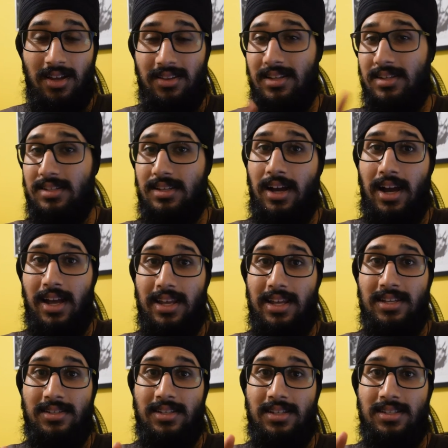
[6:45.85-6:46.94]
This guy
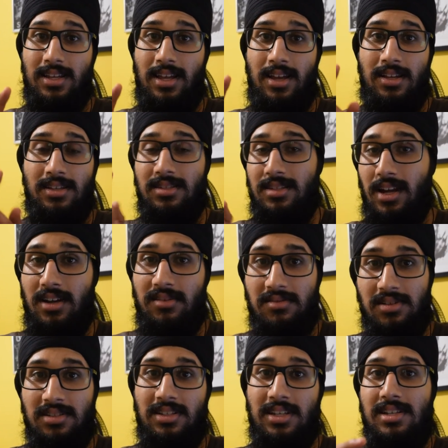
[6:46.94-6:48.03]
isn't a
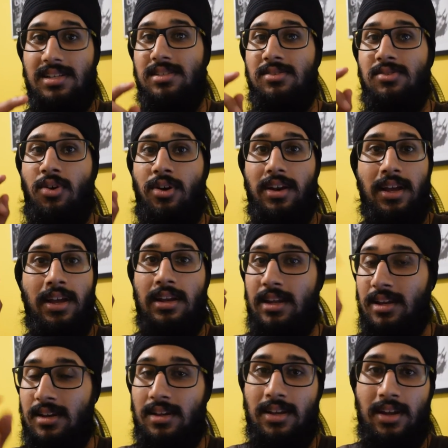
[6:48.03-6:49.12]
terrorist. He's not an
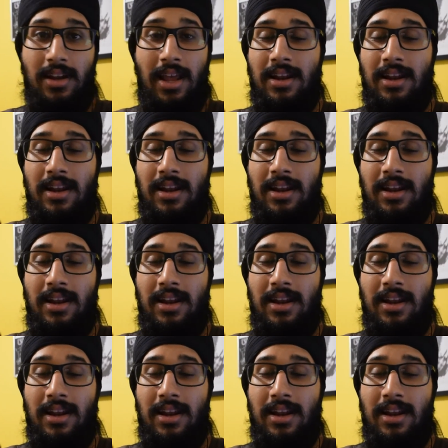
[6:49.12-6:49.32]
Indian.